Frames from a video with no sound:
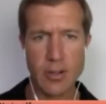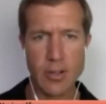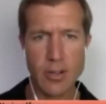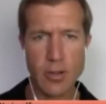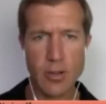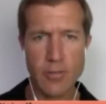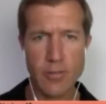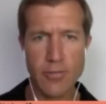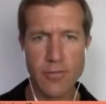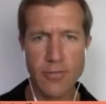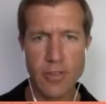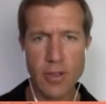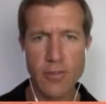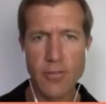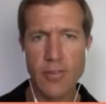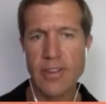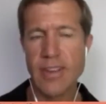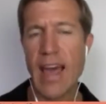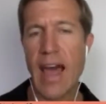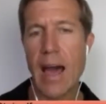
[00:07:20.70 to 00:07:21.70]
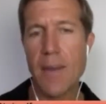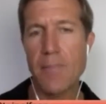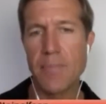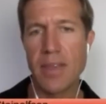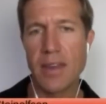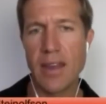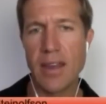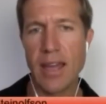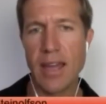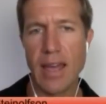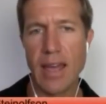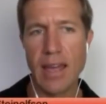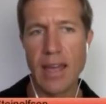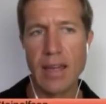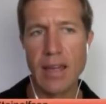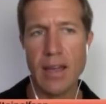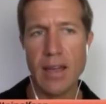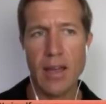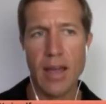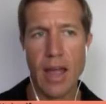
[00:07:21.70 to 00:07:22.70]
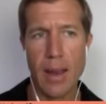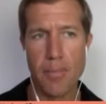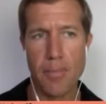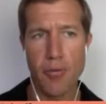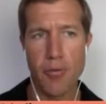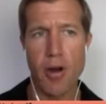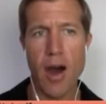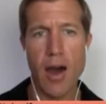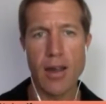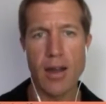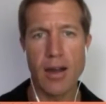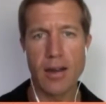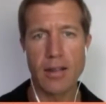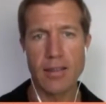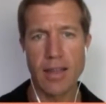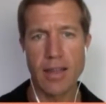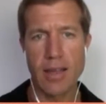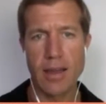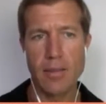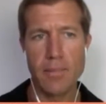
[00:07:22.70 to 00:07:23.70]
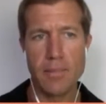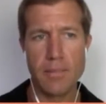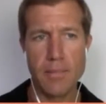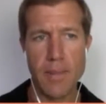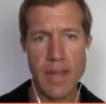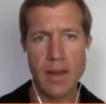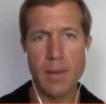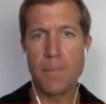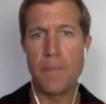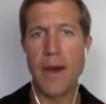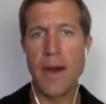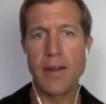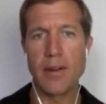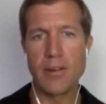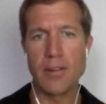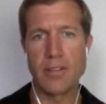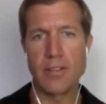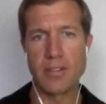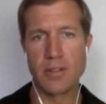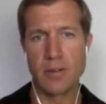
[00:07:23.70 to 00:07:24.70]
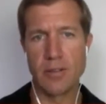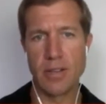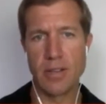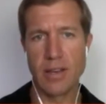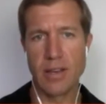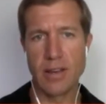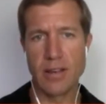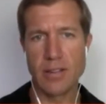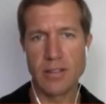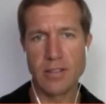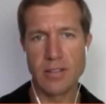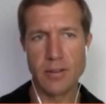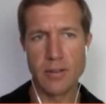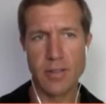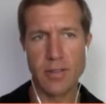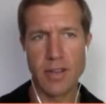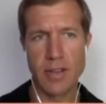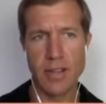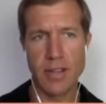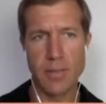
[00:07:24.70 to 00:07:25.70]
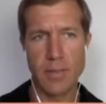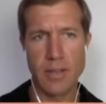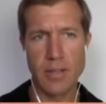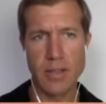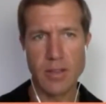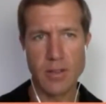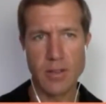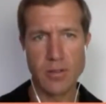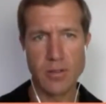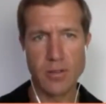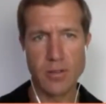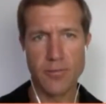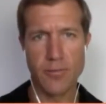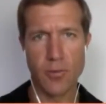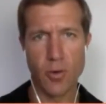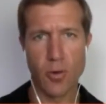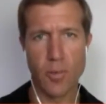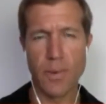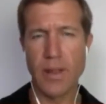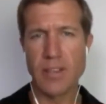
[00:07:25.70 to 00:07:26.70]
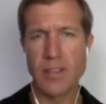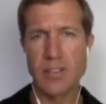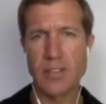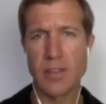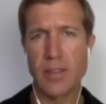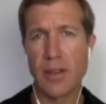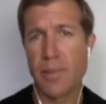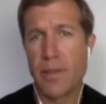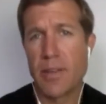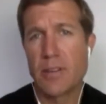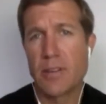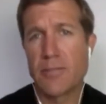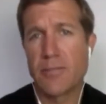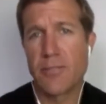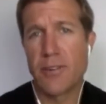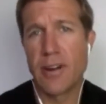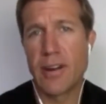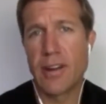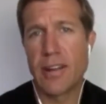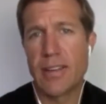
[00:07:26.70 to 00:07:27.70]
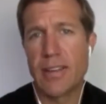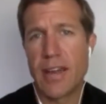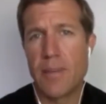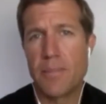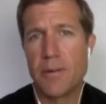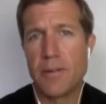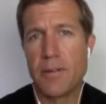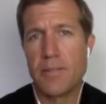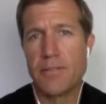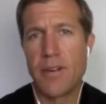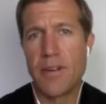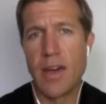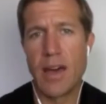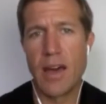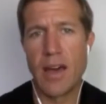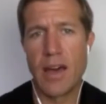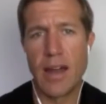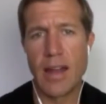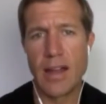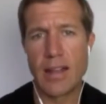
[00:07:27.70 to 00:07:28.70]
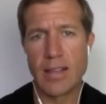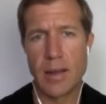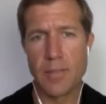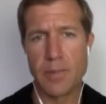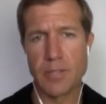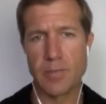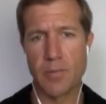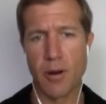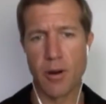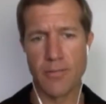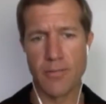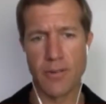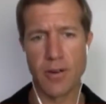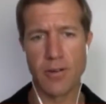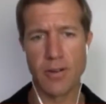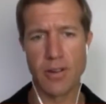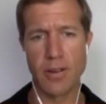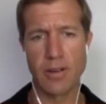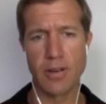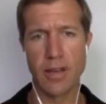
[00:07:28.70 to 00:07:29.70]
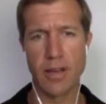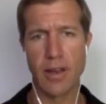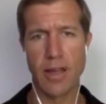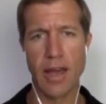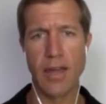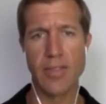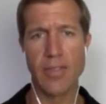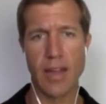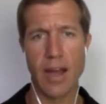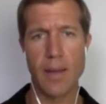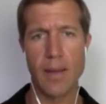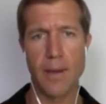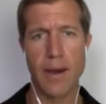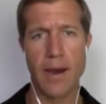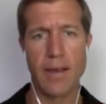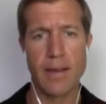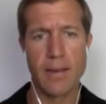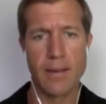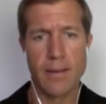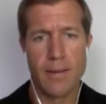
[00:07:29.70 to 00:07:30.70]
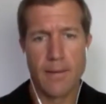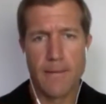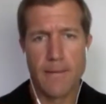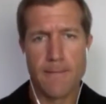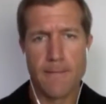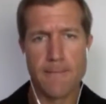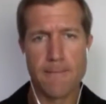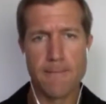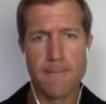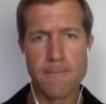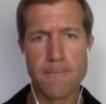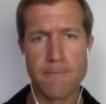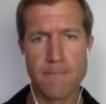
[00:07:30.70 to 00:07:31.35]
so you've adapted a product and made it better so that it can be used for any type of smartphone and the iPad. Yeah, you